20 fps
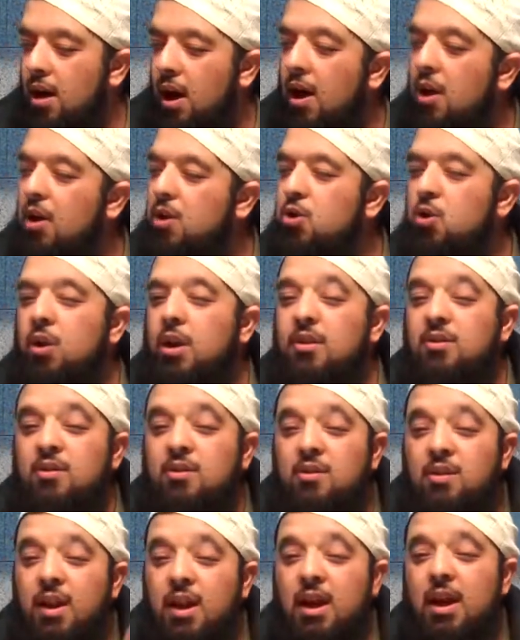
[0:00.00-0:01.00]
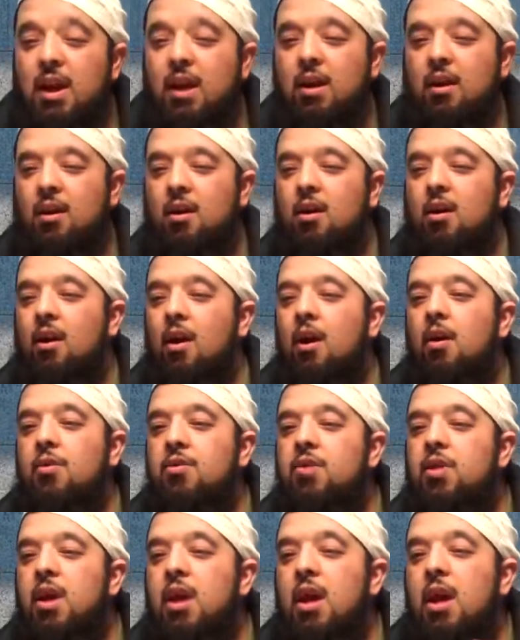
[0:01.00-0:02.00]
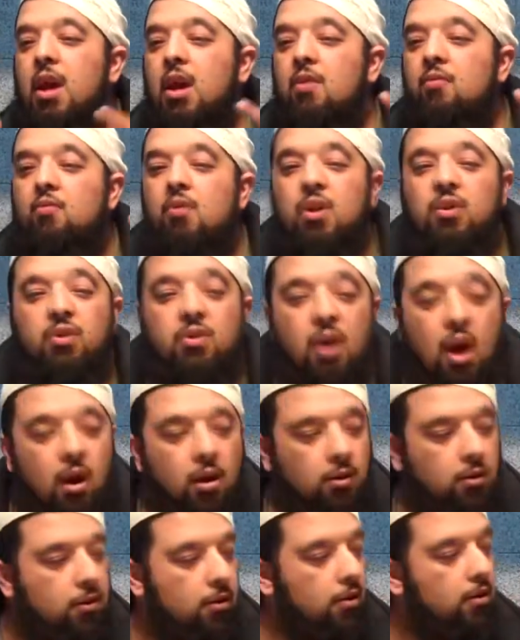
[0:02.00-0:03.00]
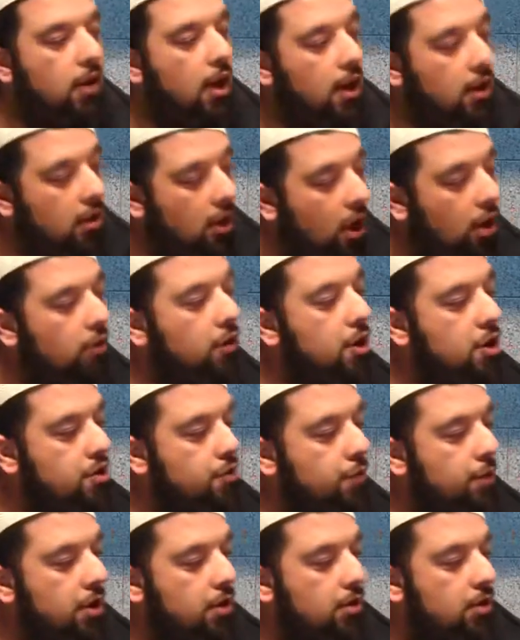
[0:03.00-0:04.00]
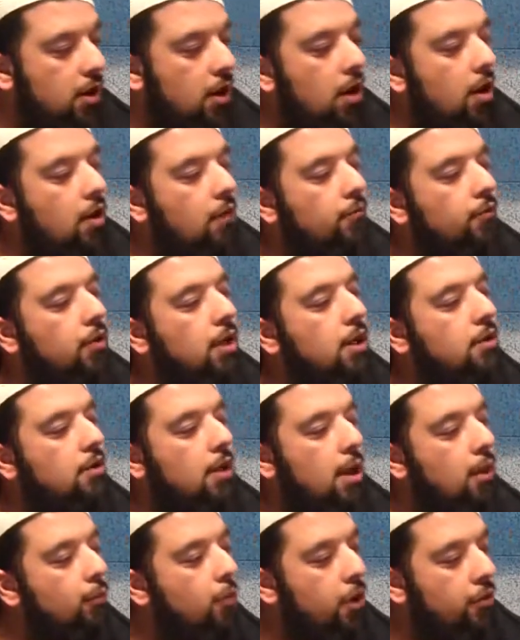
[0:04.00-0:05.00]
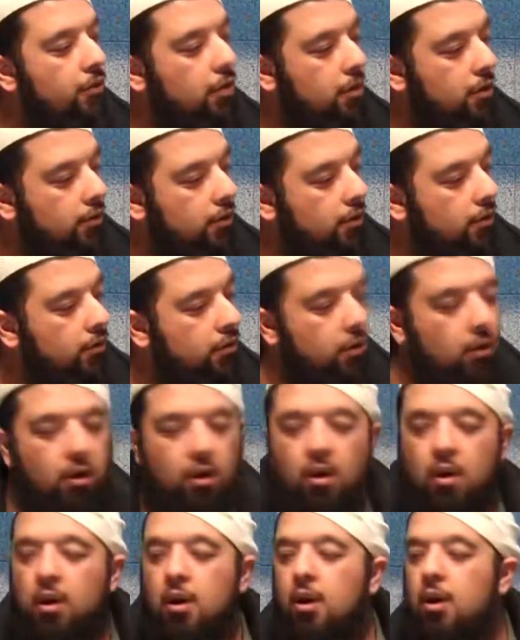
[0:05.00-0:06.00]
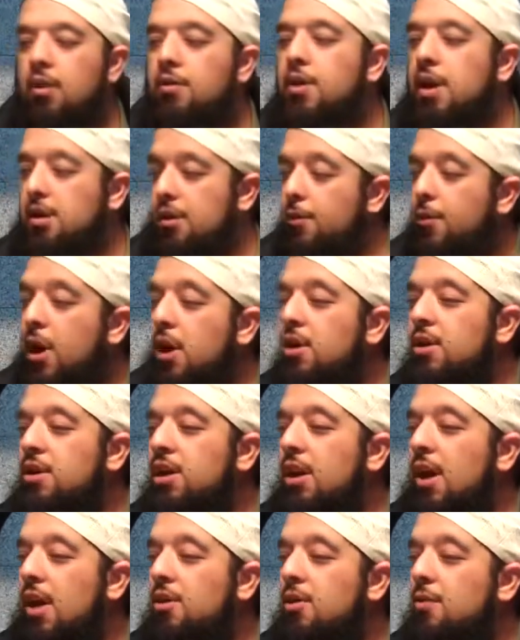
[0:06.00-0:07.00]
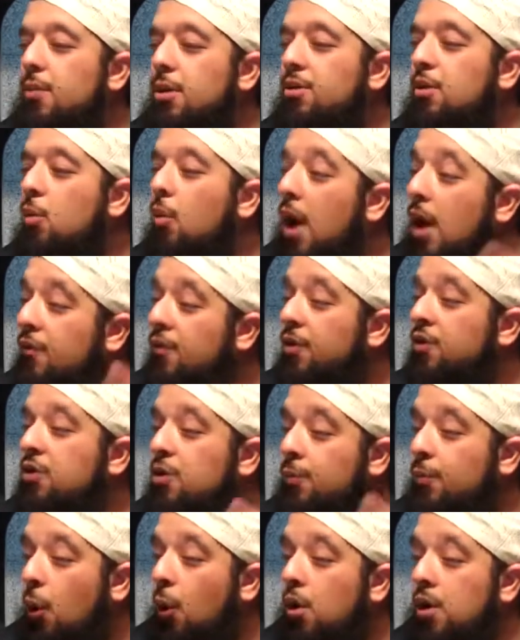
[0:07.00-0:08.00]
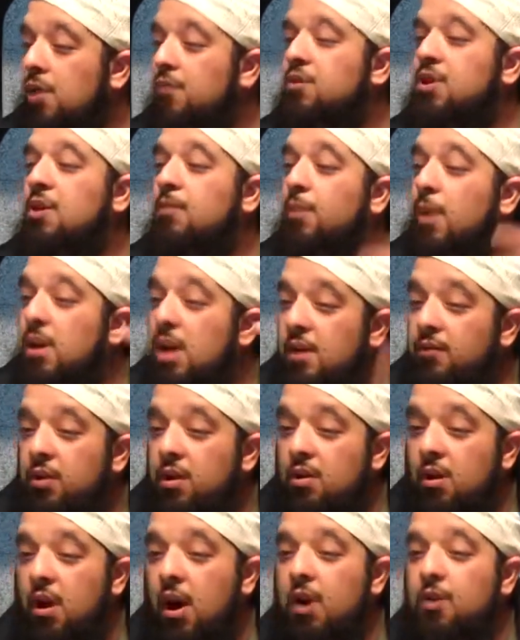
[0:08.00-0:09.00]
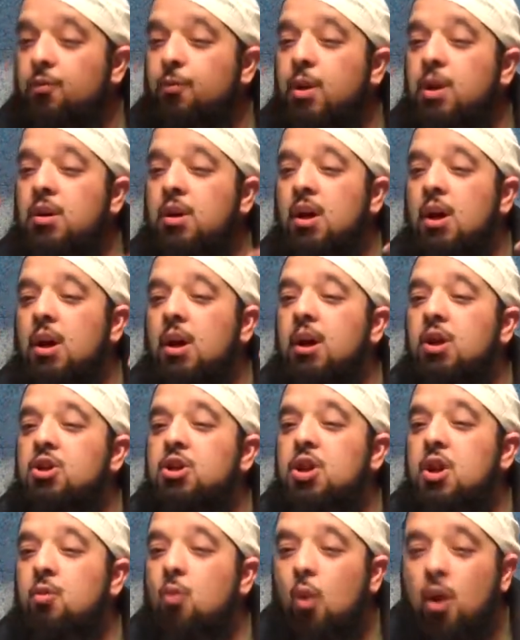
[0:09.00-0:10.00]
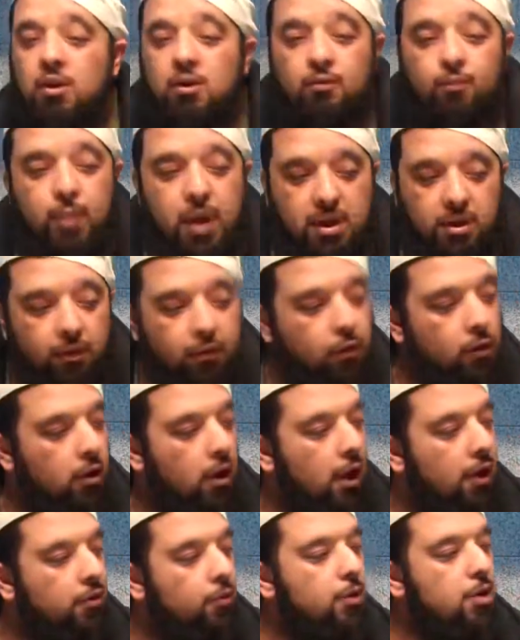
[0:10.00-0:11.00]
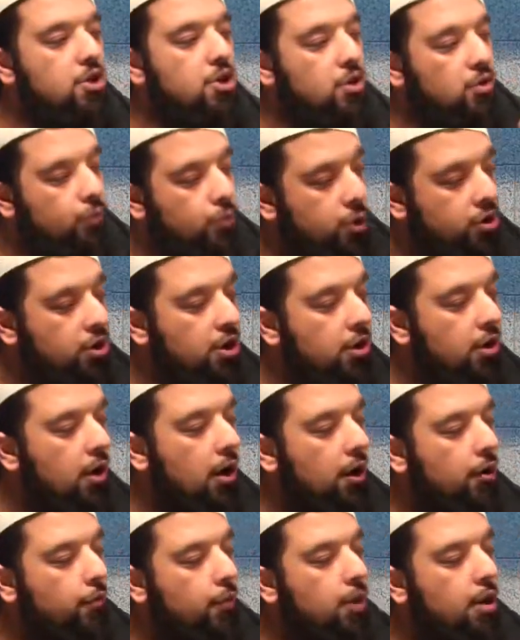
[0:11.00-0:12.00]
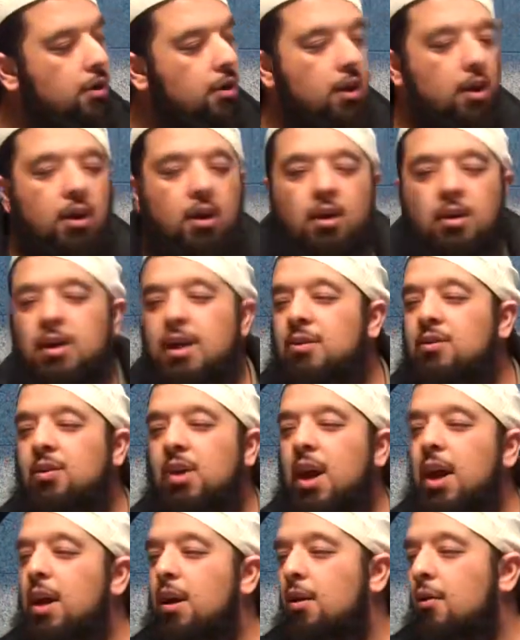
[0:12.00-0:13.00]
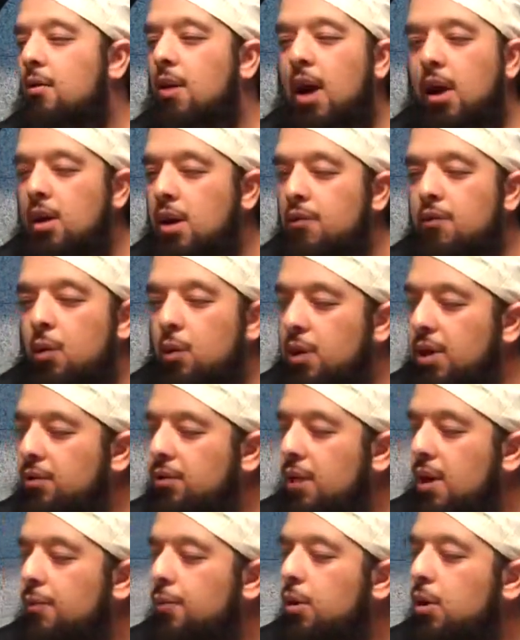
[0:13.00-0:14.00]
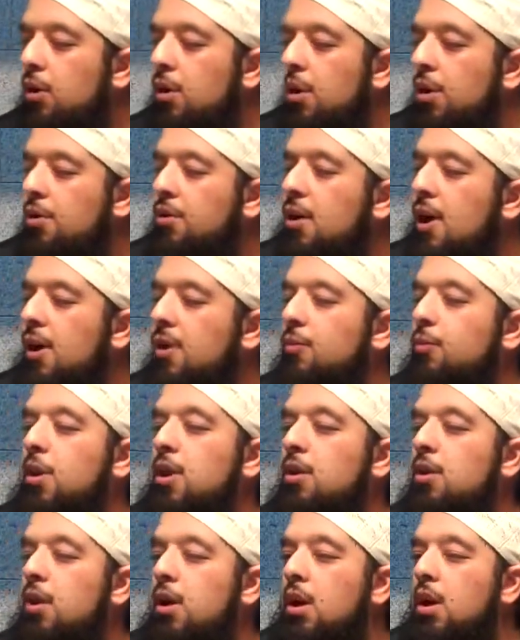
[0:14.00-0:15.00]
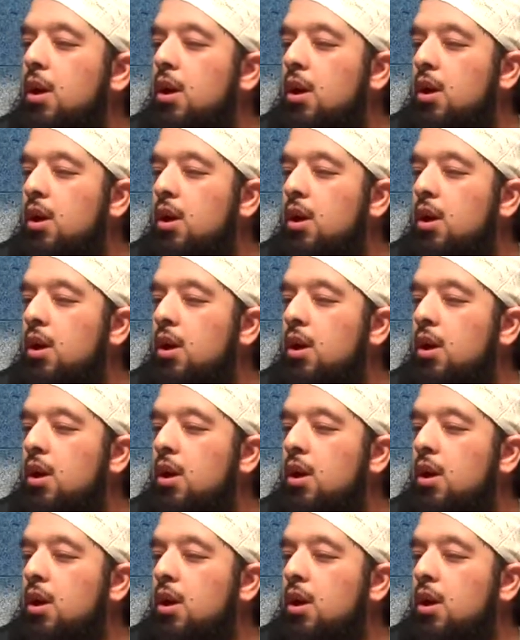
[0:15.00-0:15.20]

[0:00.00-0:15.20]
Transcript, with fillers: a you can see the result, the encouragement of let's say a brother and a sister that are married together, but the wife is supportive. She believes in her husband. She wants better for her husband. She's pushing her husband. Let's say, I'll give you one example. The husband,